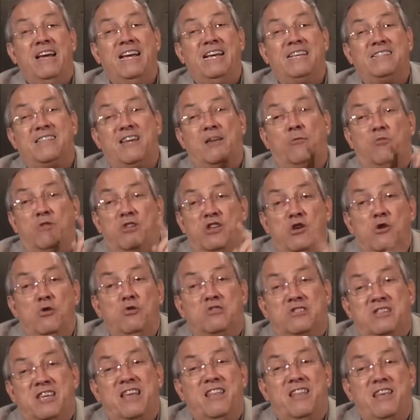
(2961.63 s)
He said, when
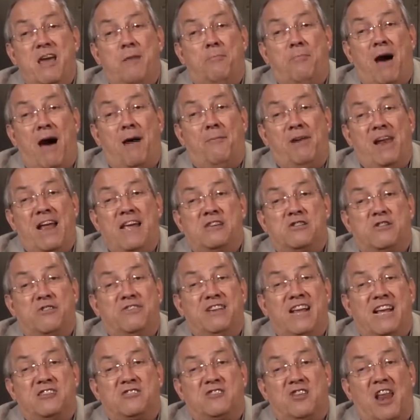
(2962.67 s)
you see the
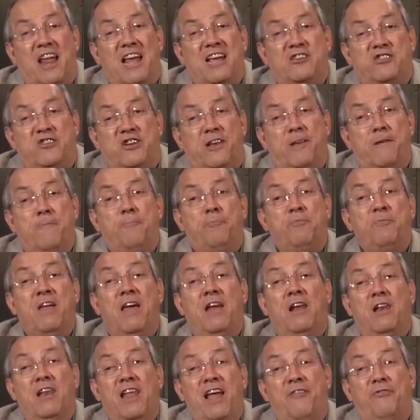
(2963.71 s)
abomination of desolation,
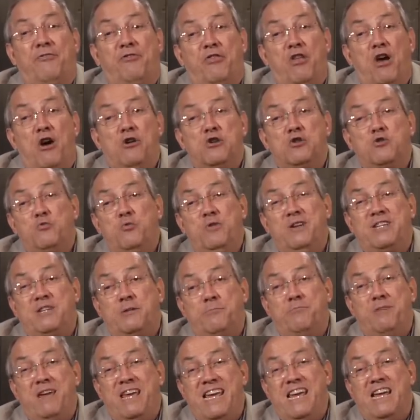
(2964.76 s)
let those
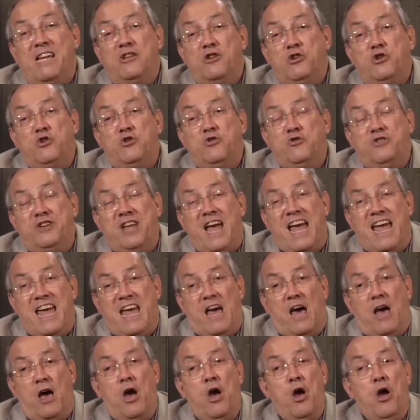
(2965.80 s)
which be in
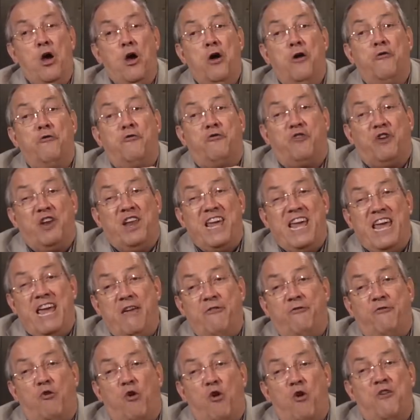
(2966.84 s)
Judea
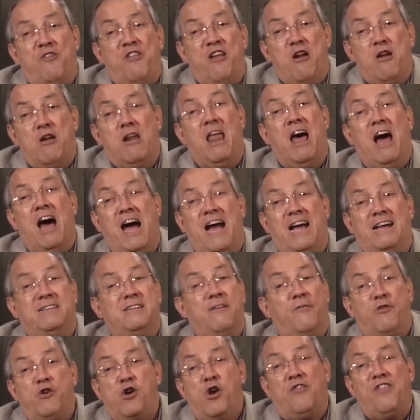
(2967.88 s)
flee for their
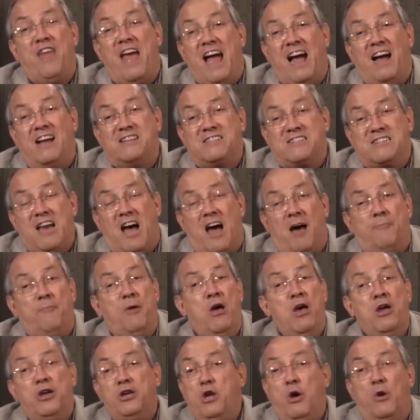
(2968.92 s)
lives. If you're on the
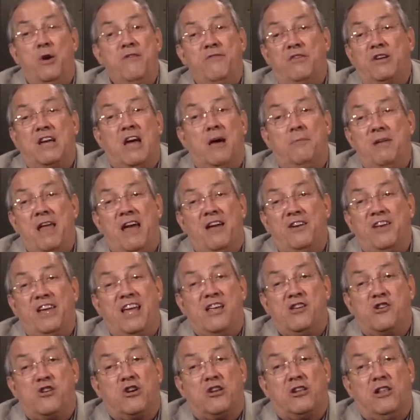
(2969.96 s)
housetop, don't even come down
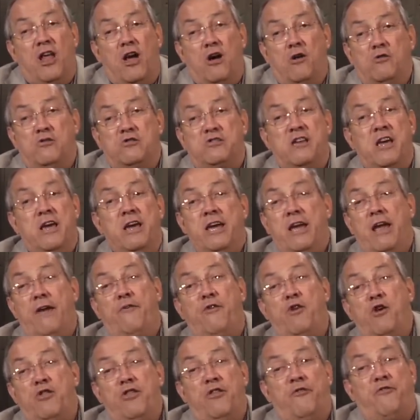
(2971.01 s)
to get your clothes.
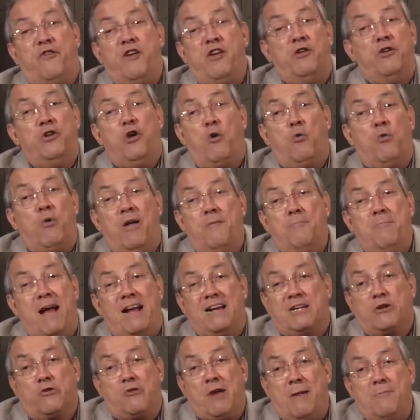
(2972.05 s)
If you're in the field, don't run
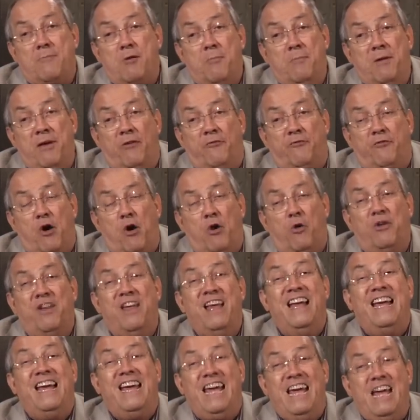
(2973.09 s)
back to grab your
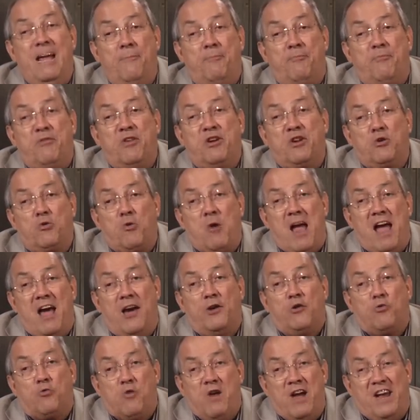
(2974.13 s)
billfold. Hit the
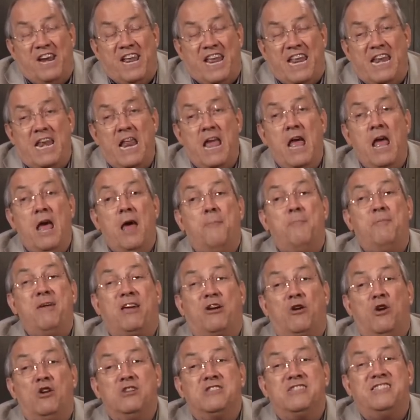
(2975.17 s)
ground running,
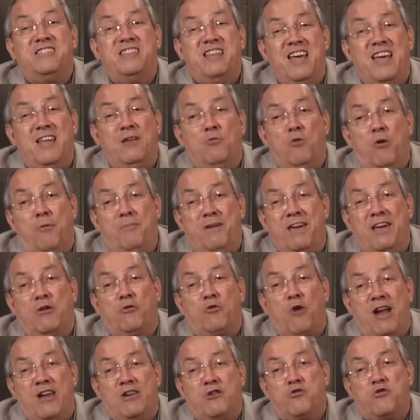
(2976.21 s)
because then will be
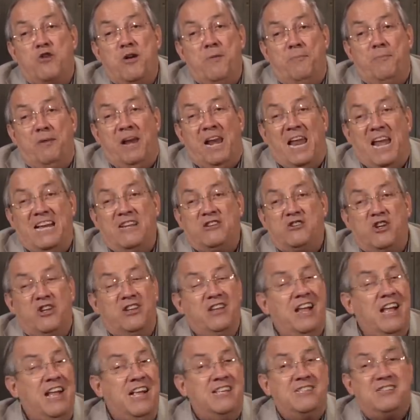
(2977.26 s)
great
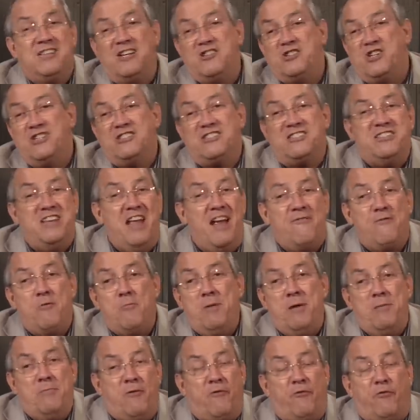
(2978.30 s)
tribulation, such as
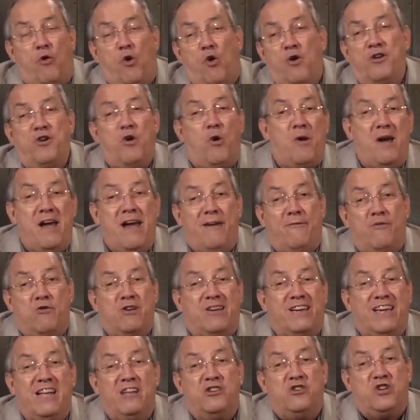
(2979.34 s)
never been before, nor
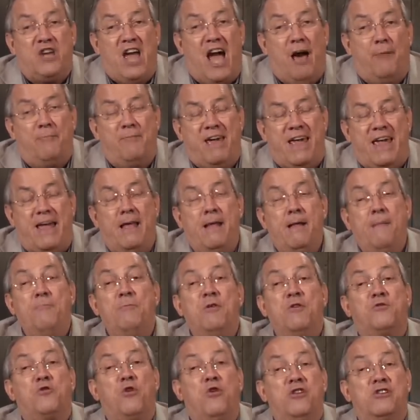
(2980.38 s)
ever again shall be.
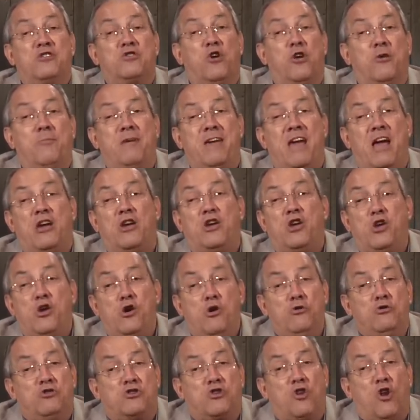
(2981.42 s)
So there's going to be a
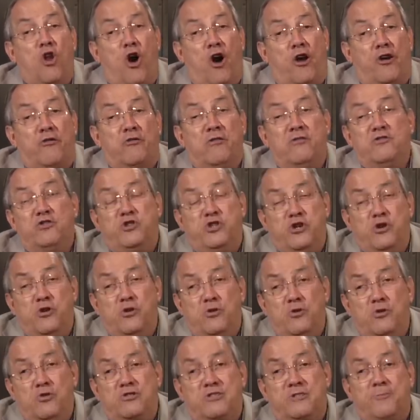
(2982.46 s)
huge slaughter of
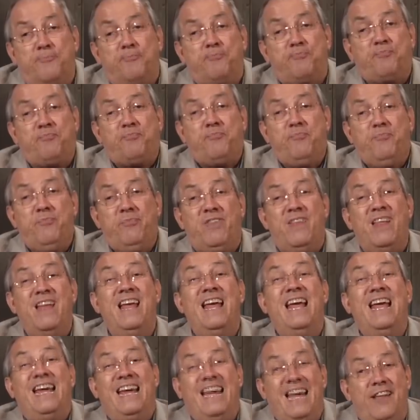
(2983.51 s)
Jews
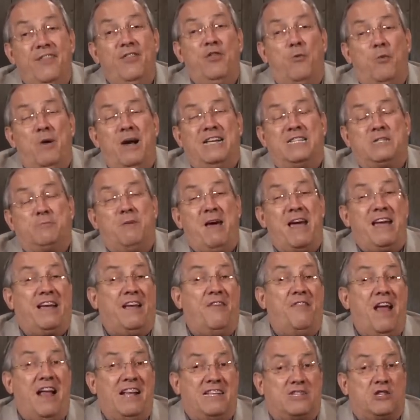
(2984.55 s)
in the West
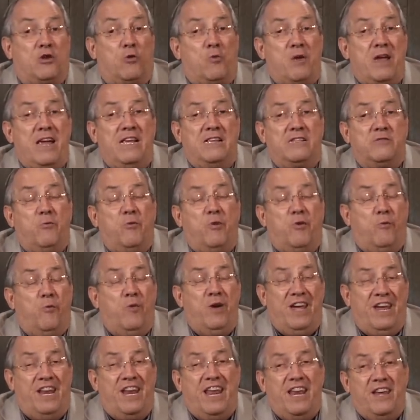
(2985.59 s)
Bank, and that's the reason
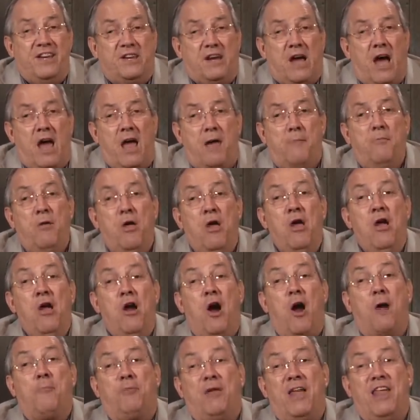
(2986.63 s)
we at End Time
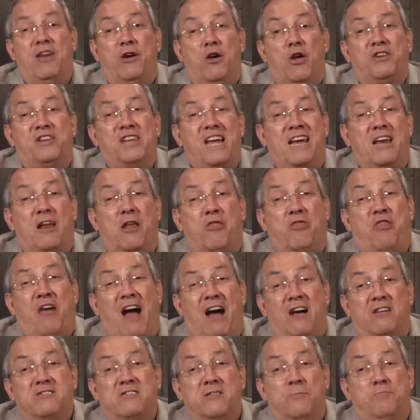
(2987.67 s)
are planning on taking
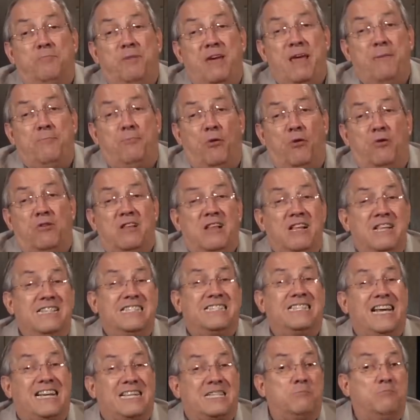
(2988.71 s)
1,000 people
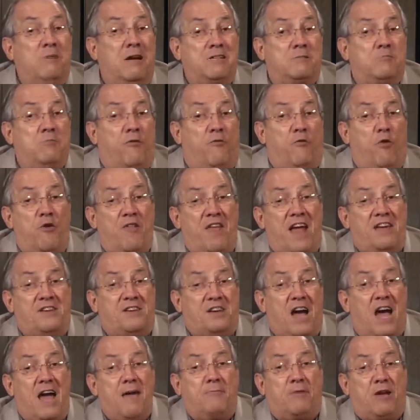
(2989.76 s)
6 months before
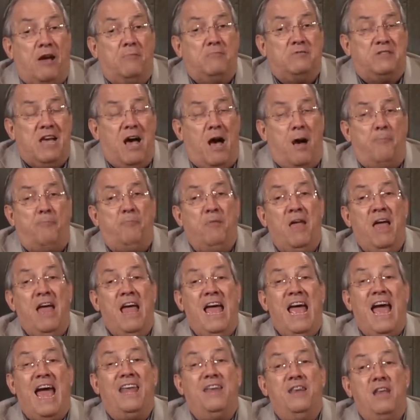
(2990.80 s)
that time comes up
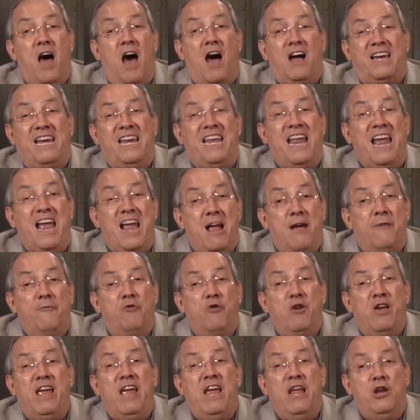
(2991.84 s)
and knocking
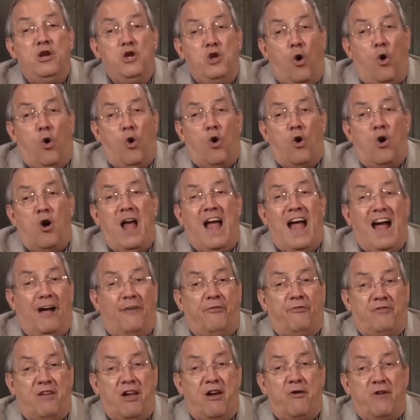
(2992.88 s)
every door
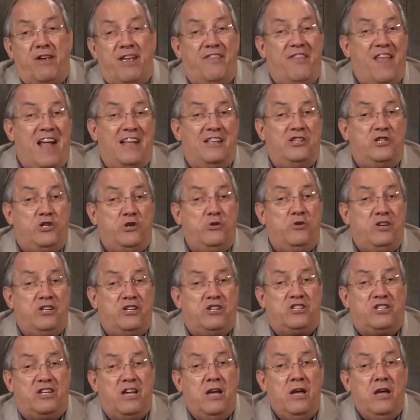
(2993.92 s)
out there in that
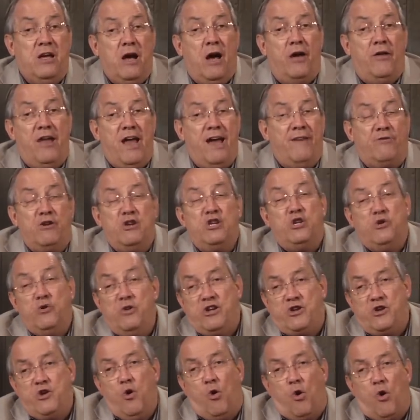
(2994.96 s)
Jewish, every
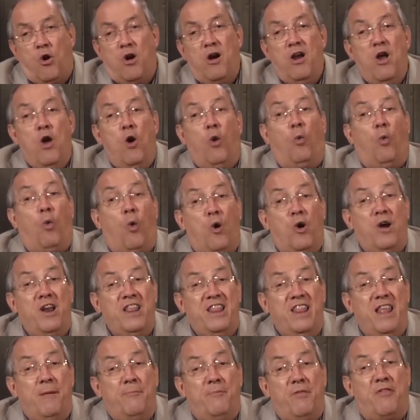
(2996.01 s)
Jewish door,
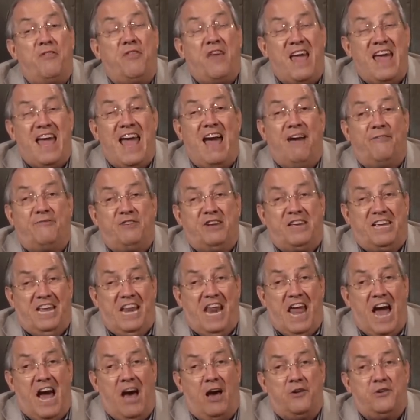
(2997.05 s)
warning them that they have to
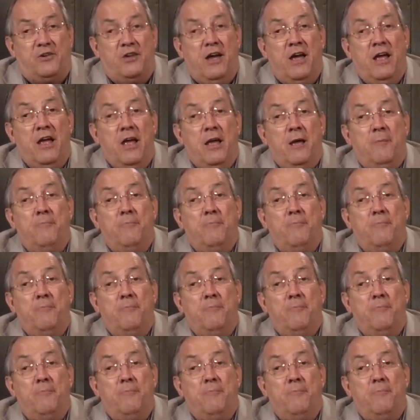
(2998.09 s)
get out.